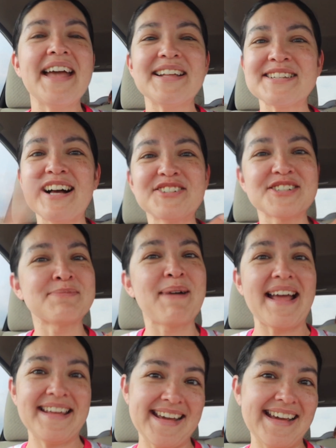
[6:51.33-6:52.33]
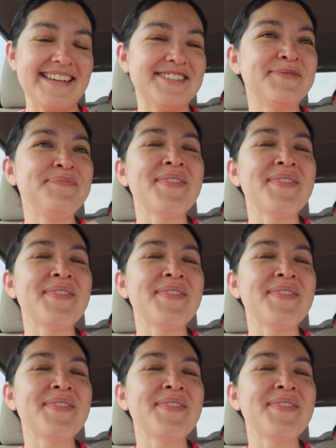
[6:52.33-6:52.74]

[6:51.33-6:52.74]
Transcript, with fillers: It's not just my kid.